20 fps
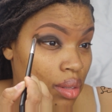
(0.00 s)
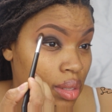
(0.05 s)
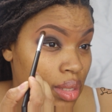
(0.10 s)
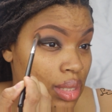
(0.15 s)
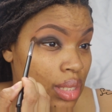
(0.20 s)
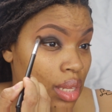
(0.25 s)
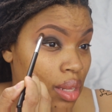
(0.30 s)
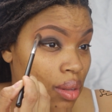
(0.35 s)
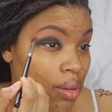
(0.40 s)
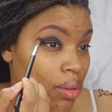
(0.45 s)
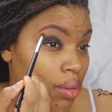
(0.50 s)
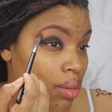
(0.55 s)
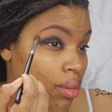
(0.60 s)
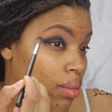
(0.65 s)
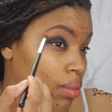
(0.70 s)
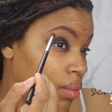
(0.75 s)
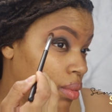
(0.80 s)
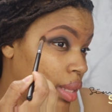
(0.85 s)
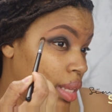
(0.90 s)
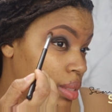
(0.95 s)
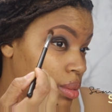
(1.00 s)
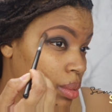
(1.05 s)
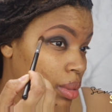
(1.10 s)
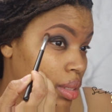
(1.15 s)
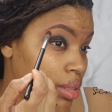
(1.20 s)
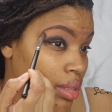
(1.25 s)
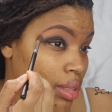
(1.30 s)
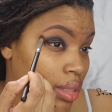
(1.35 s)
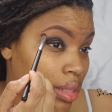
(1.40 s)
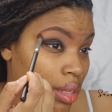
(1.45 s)
So that's what
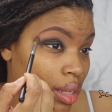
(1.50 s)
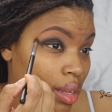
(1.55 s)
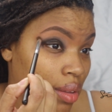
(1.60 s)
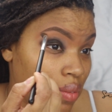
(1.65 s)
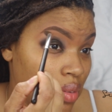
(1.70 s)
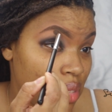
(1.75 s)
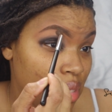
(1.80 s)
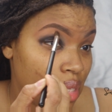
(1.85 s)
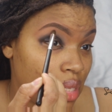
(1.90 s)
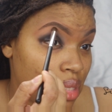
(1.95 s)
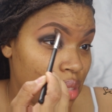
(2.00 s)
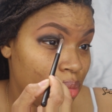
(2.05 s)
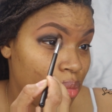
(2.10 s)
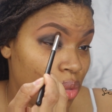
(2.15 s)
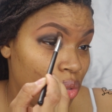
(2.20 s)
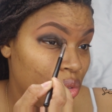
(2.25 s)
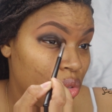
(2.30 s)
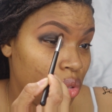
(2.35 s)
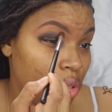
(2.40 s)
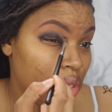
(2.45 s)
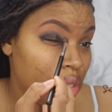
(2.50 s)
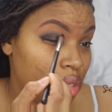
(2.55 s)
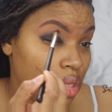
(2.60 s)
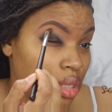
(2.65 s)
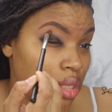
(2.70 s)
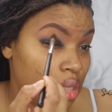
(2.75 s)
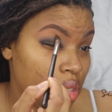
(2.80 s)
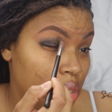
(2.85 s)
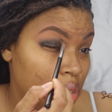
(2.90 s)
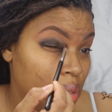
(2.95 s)
it's gonna give us, that smooth
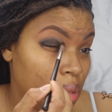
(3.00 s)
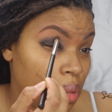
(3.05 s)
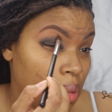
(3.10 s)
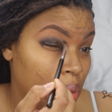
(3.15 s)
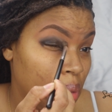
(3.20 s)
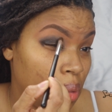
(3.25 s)
transition.